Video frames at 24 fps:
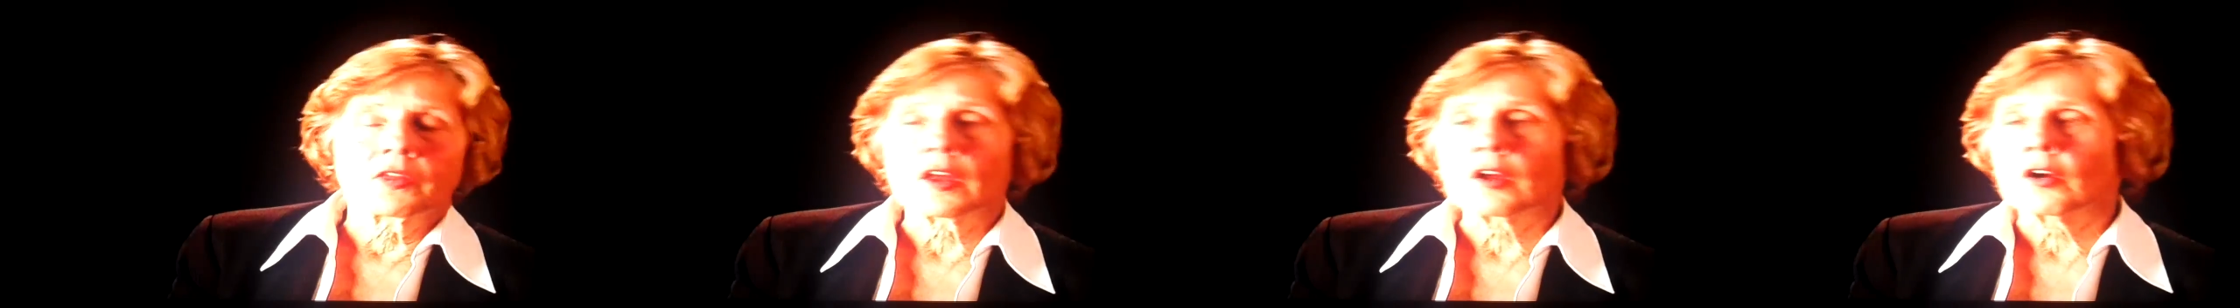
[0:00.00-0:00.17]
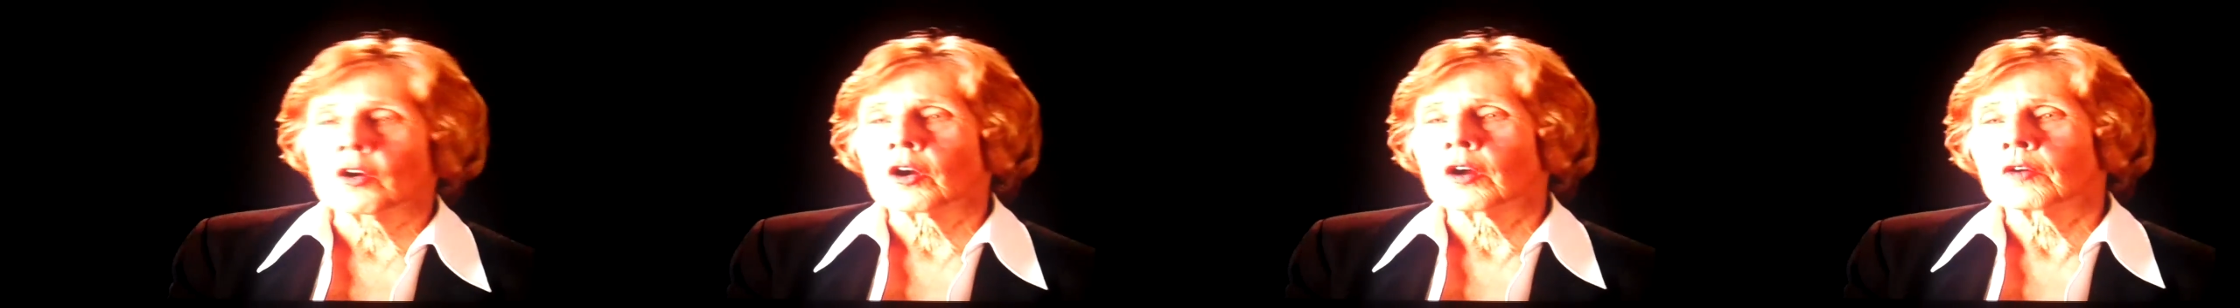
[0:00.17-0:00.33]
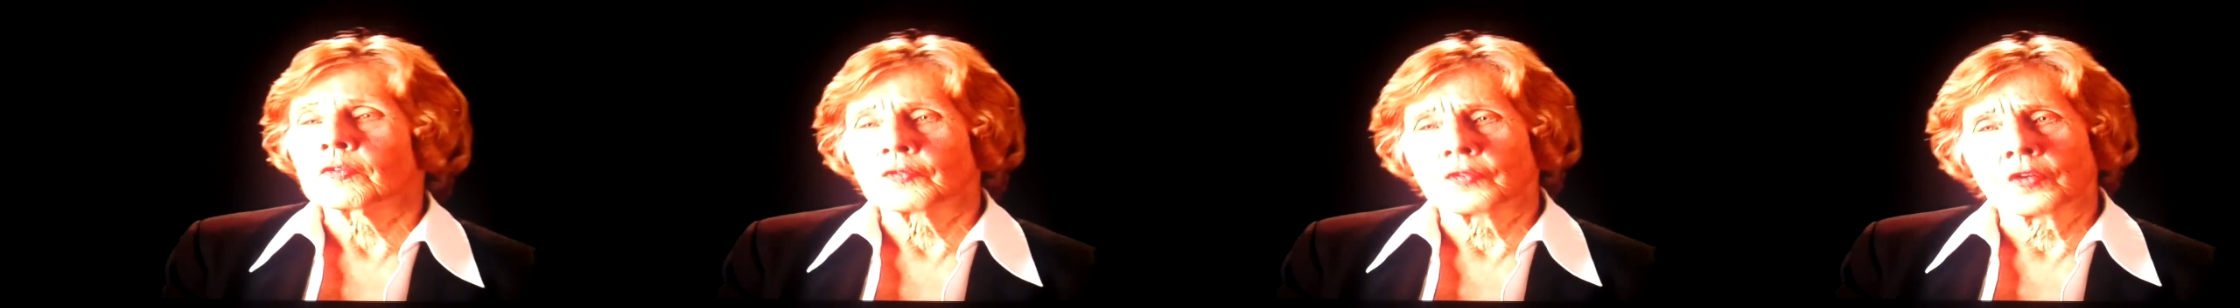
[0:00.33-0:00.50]

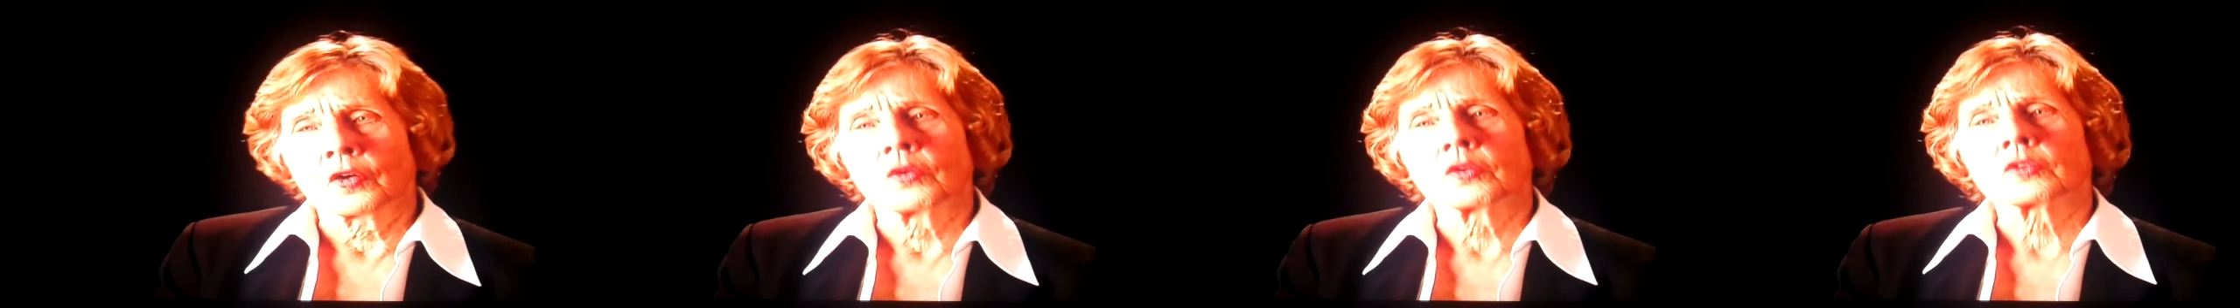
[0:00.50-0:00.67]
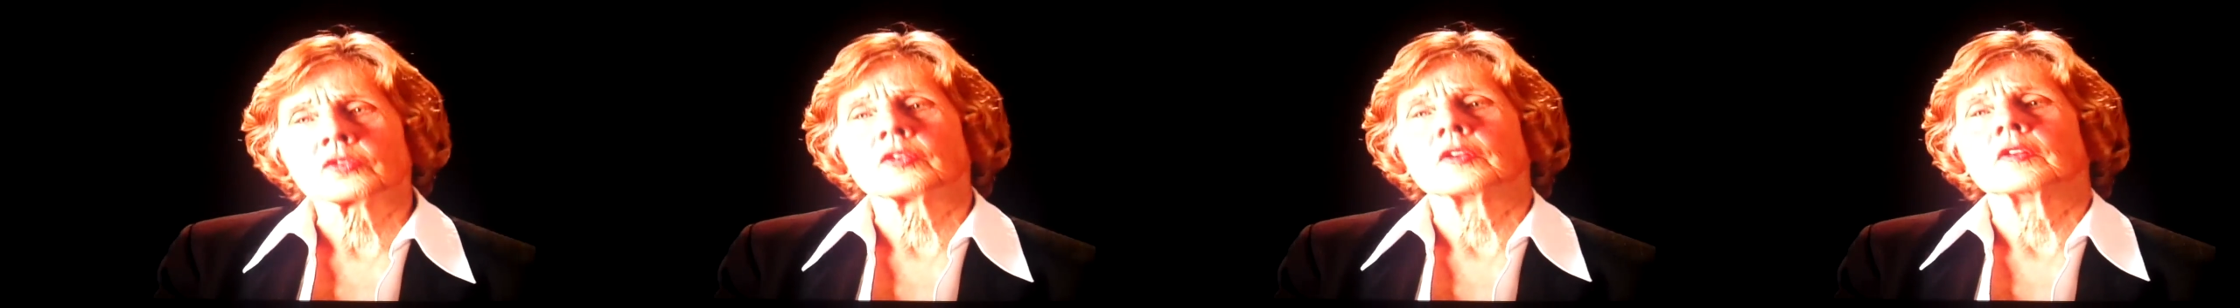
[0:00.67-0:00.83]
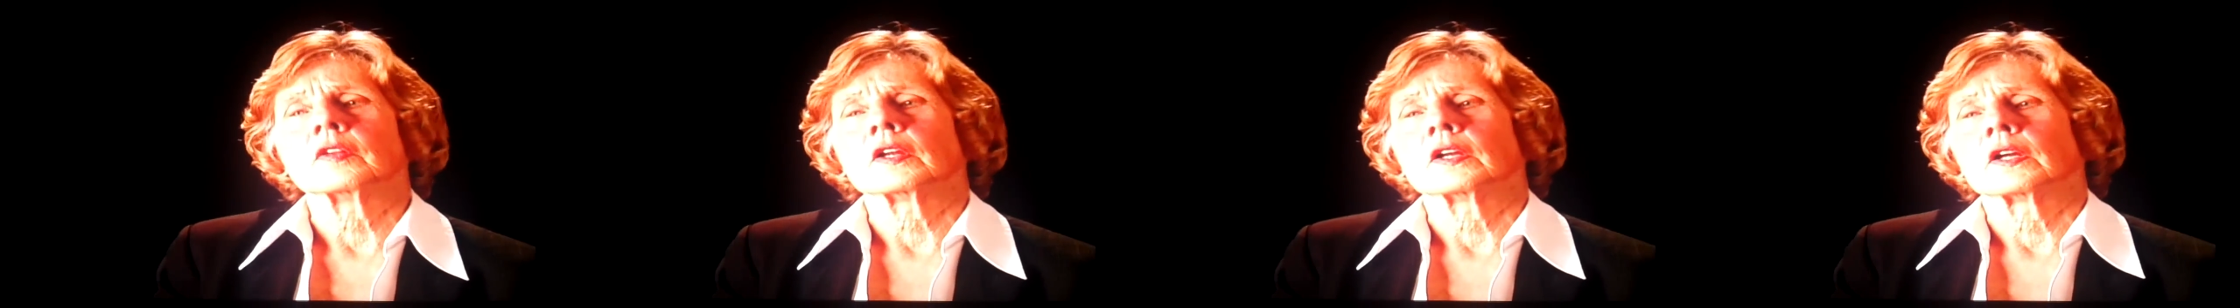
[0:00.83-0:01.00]
There are
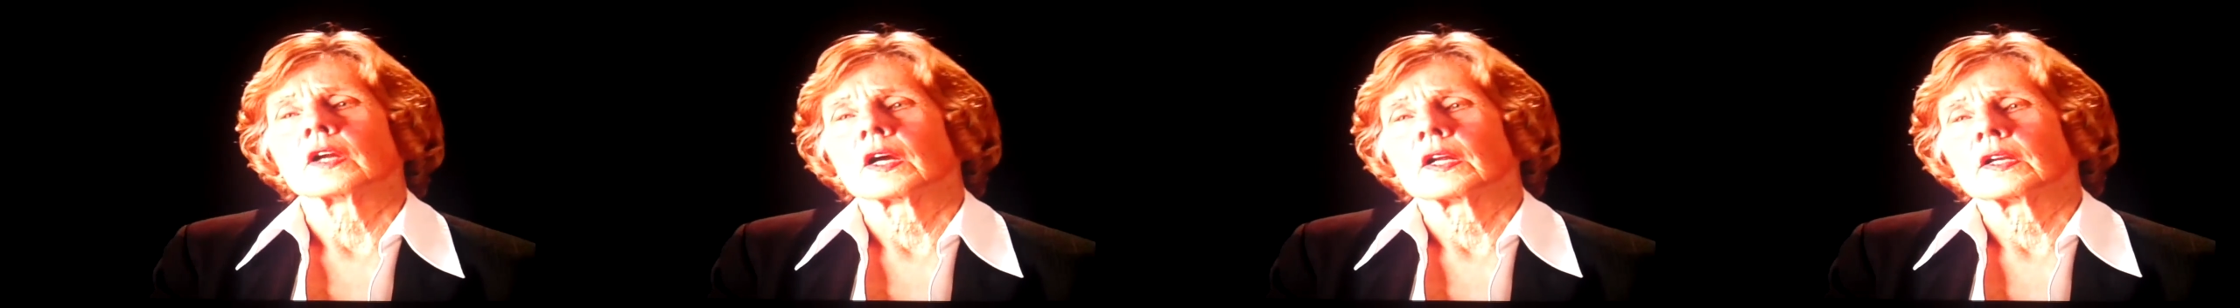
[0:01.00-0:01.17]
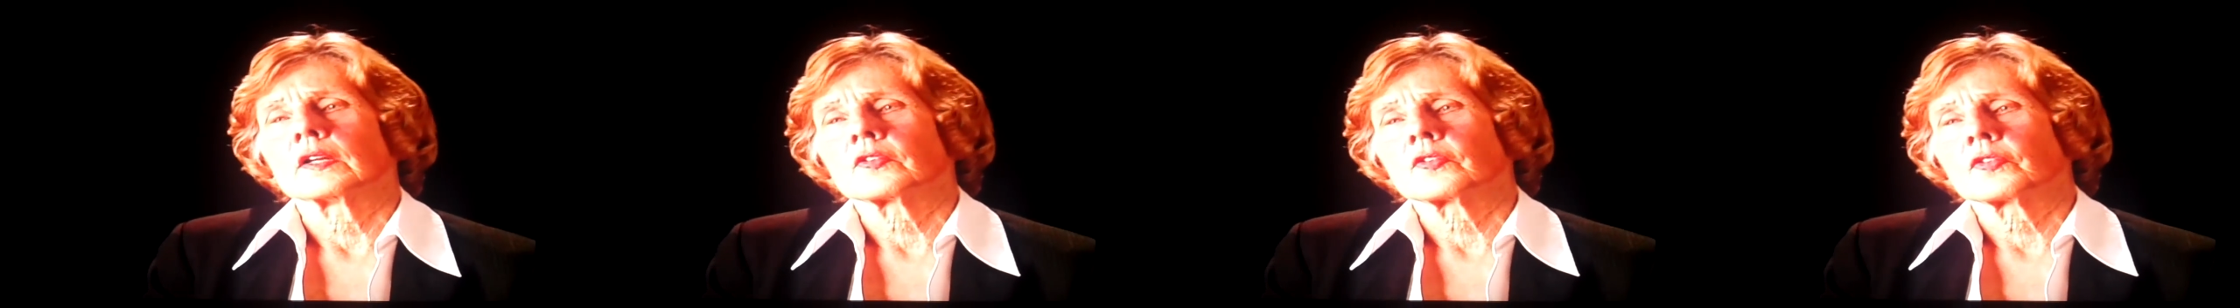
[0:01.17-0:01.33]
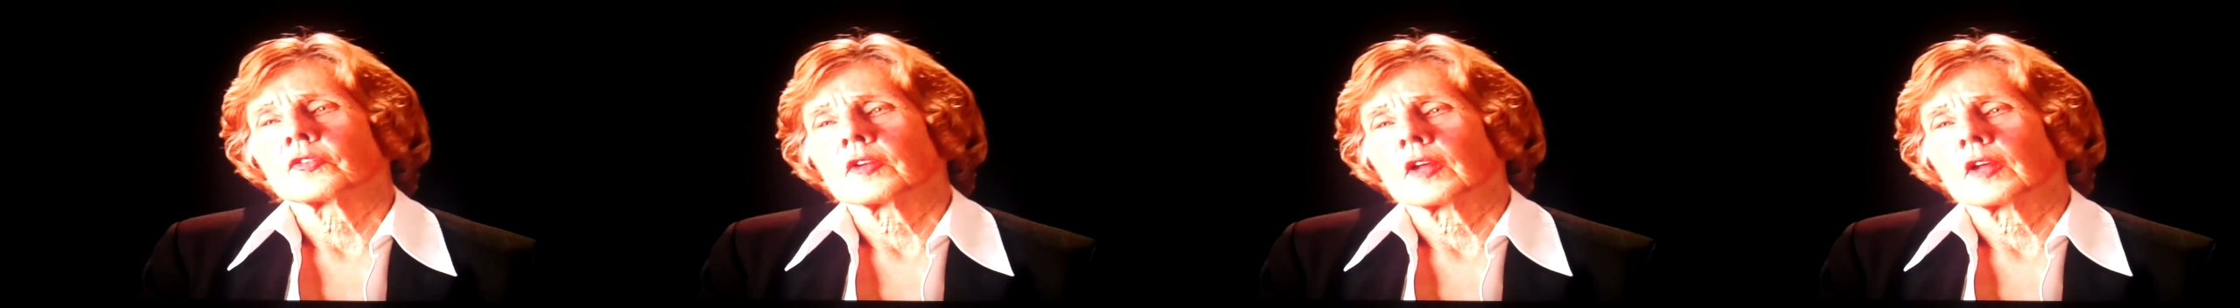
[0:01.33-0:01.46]
folks in the United